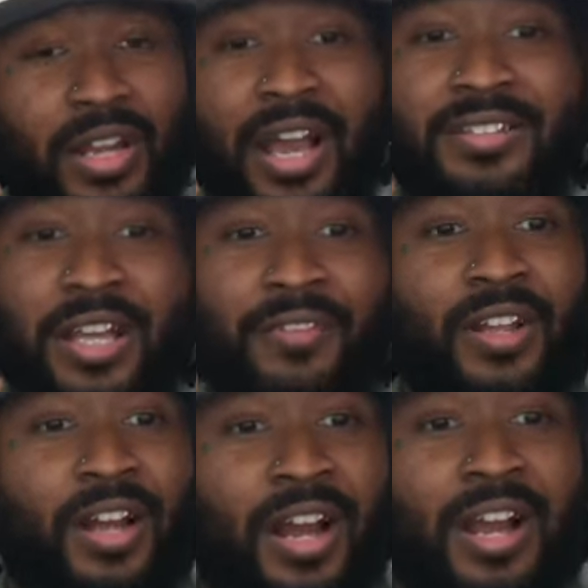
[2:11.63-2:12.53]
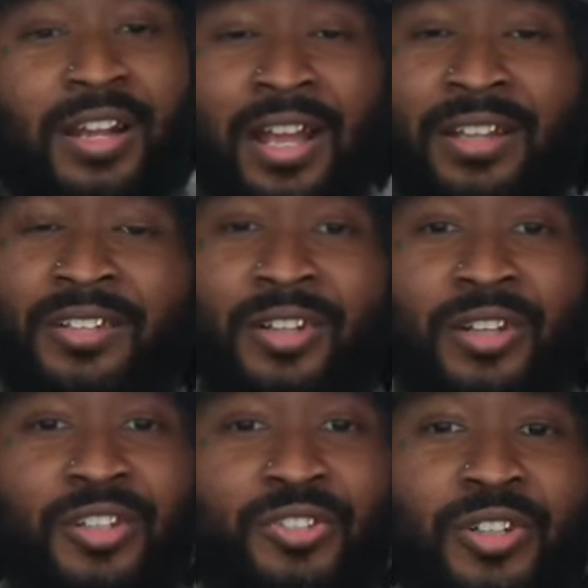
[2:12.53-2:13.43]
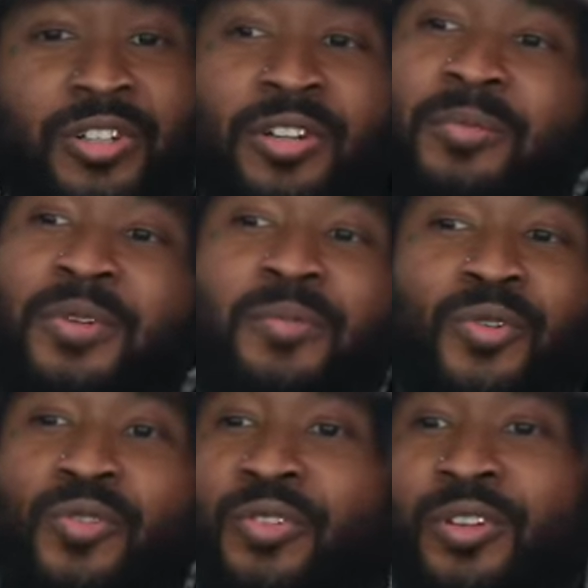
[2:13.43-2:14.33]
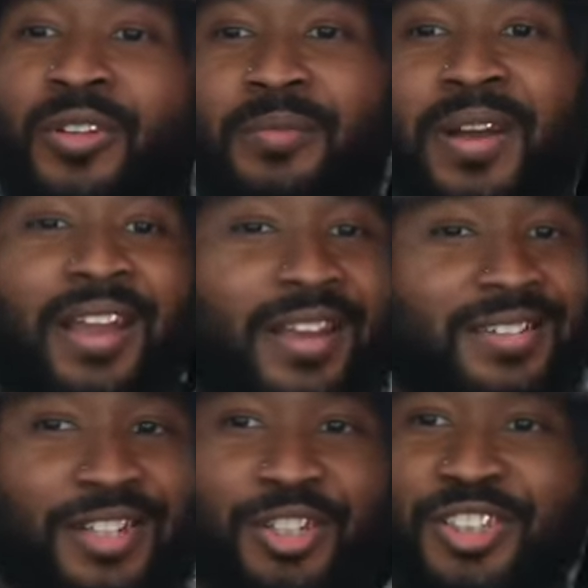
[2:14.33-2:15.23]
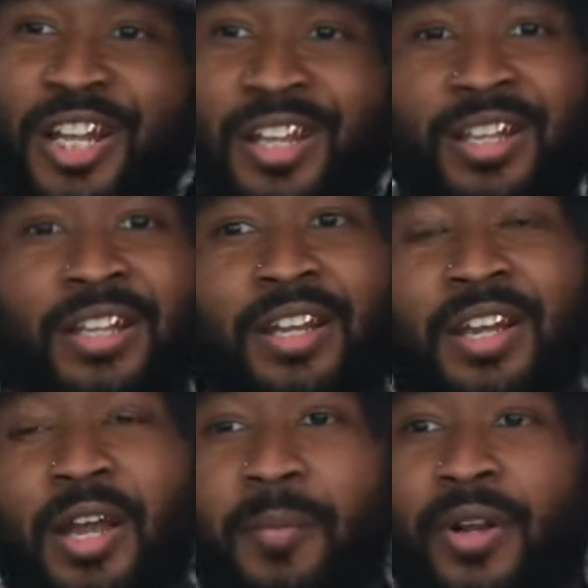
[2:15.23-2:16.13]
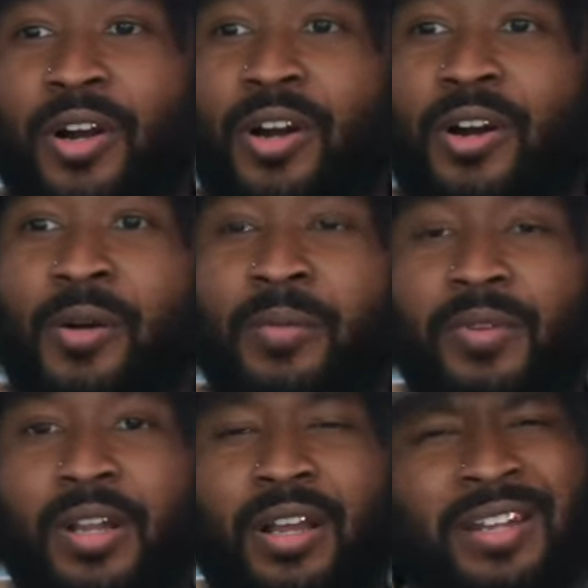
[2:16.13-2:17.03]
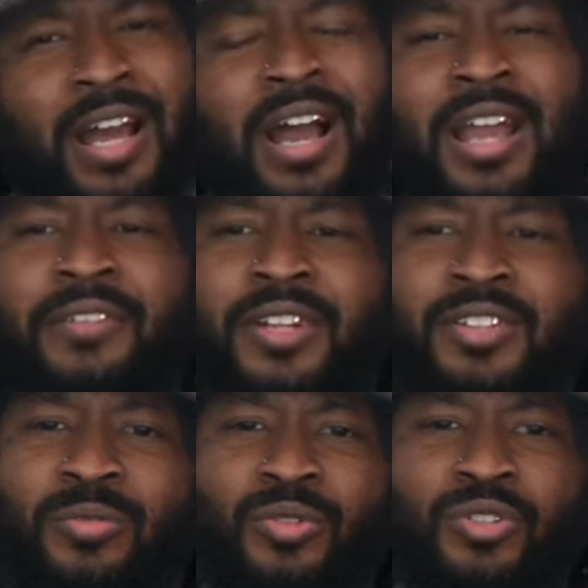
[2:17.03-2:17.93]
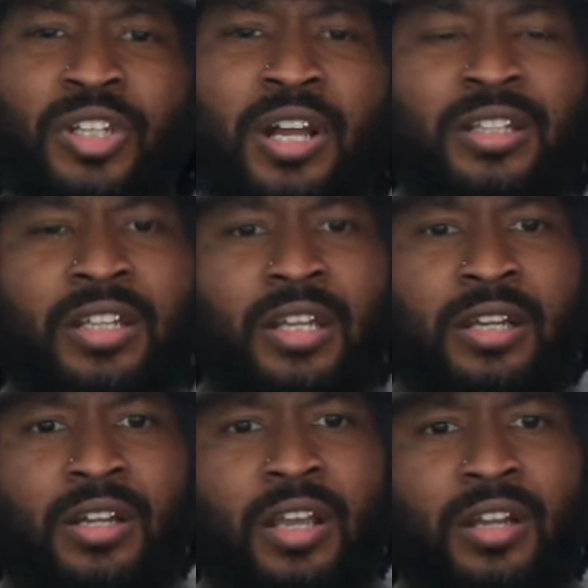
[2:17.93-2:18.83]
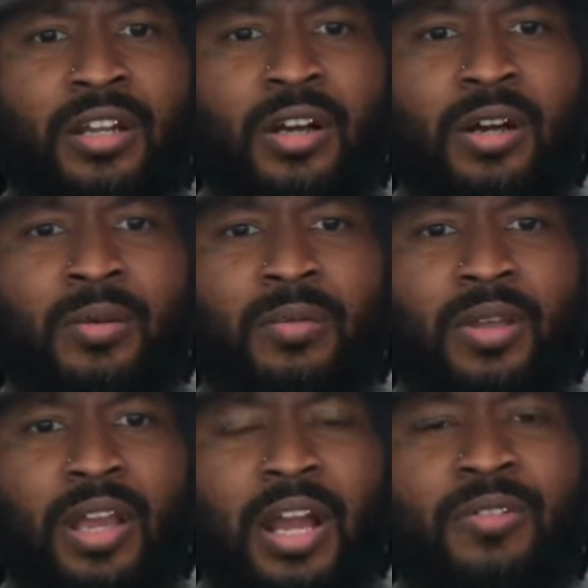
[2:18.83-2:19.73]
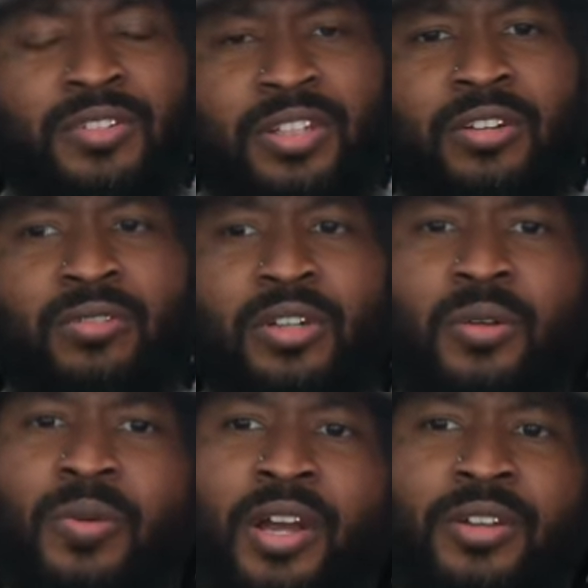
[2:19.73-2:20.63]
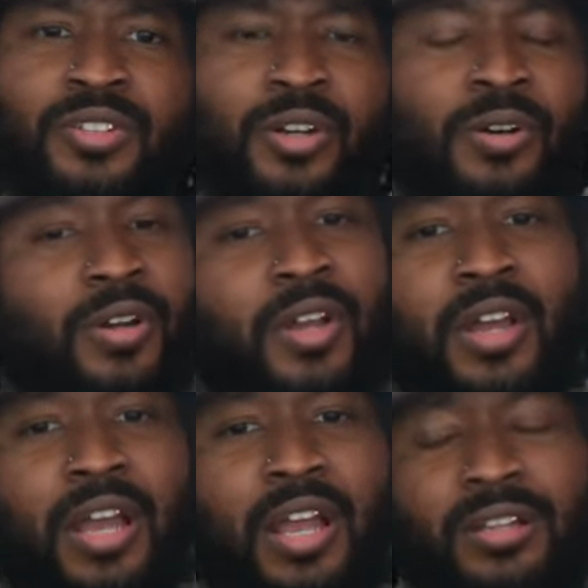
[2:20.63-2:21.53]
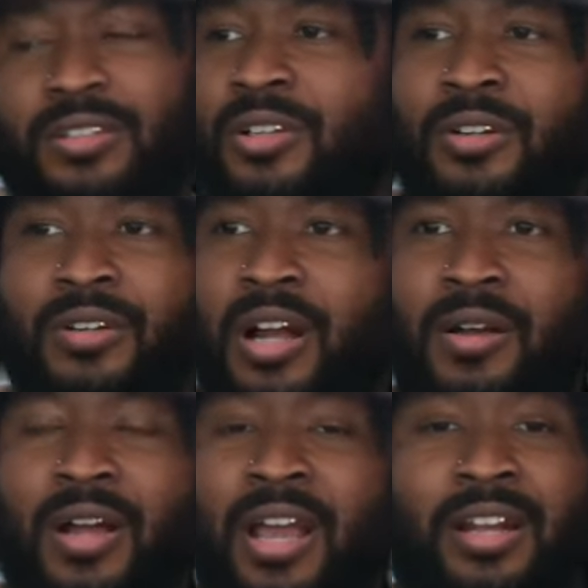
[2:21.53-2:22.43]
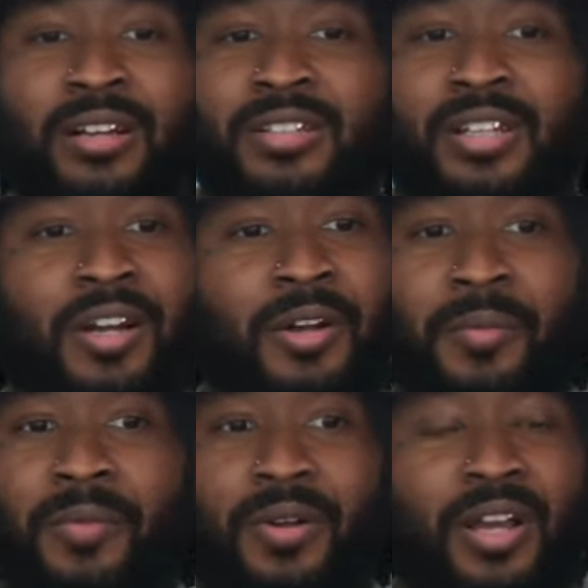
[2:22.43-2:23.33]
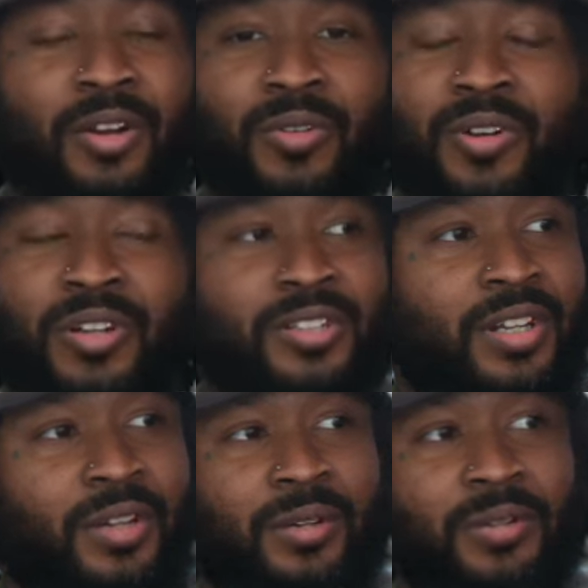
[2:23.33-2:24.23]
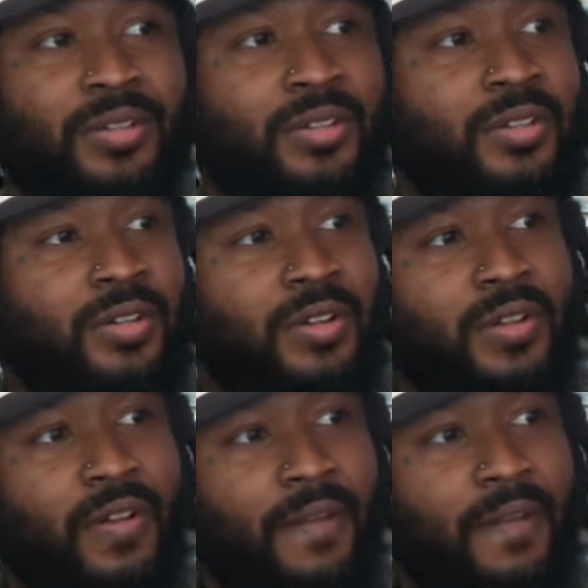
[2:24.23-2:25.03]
Nah, it's definitely a high. Like you know, your adrenaline be moving. My hand's still shaking. Yeah. But um, cause I, I even did some new shit out there, and um, it got received really well. So, okay. you know, I, I had a good time. I had a real good time. So you got something to